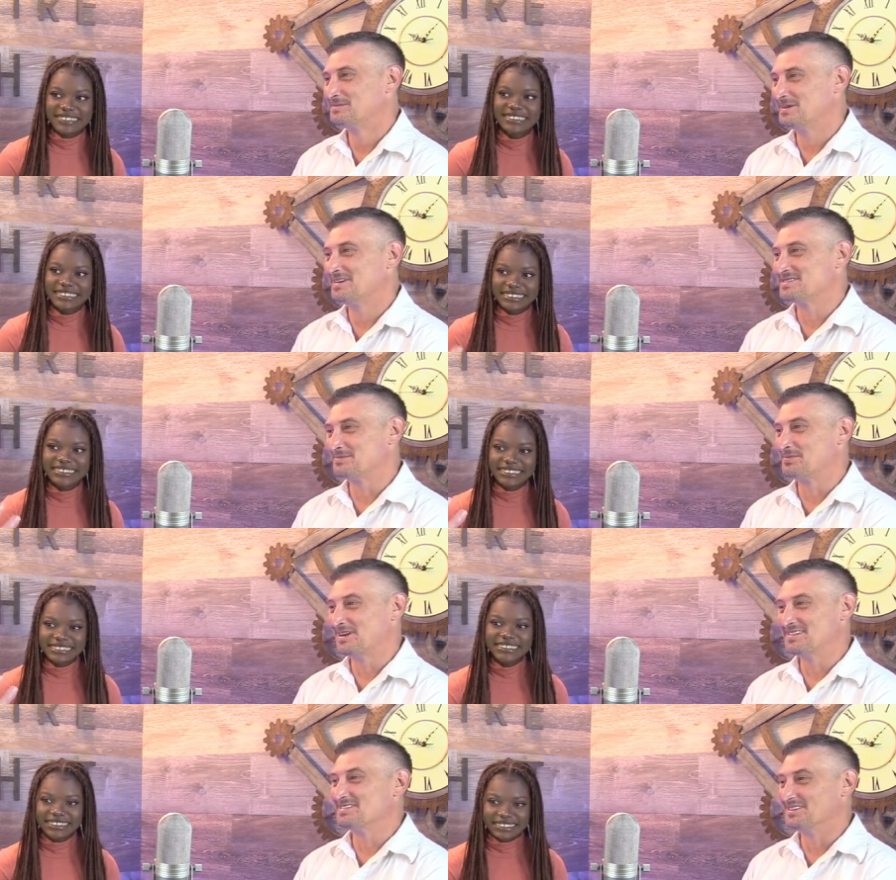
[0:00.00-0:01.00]
Speaker 1: God, it's
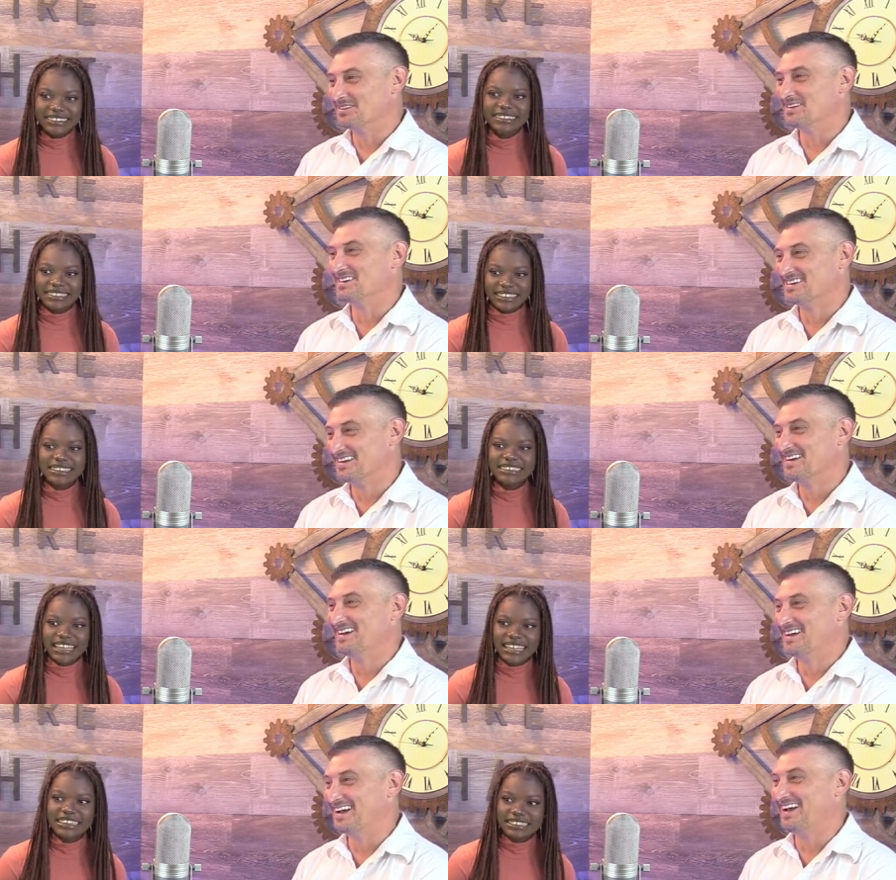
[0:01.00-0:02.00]
my place is anointed.
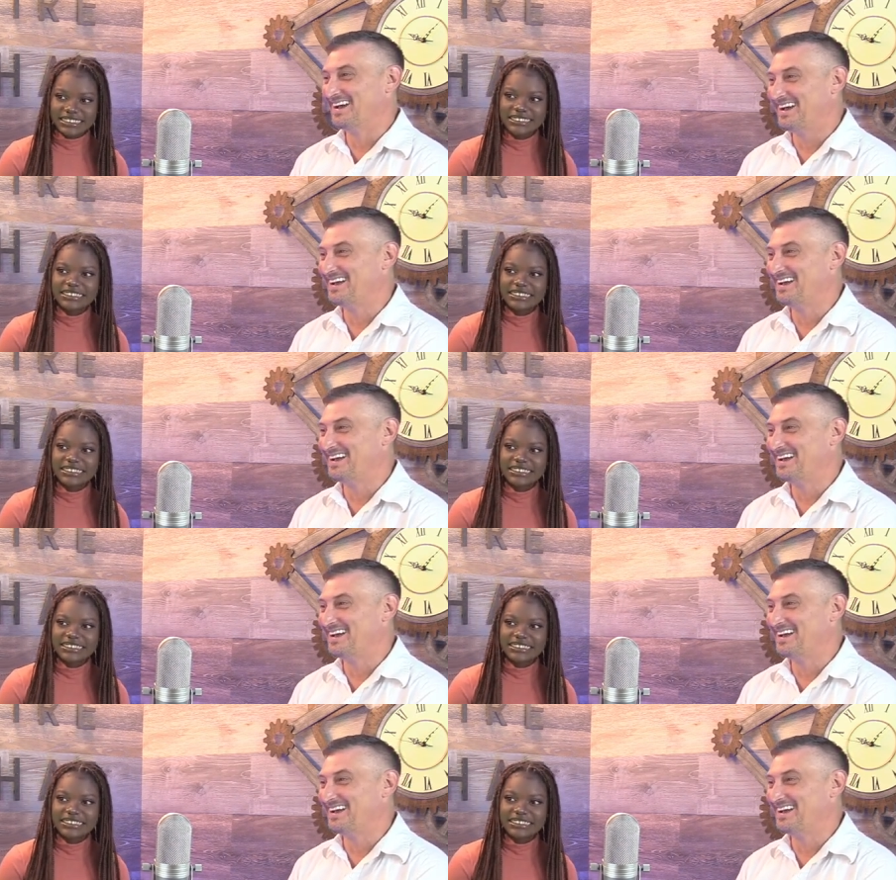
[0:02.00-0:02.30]
Exactly.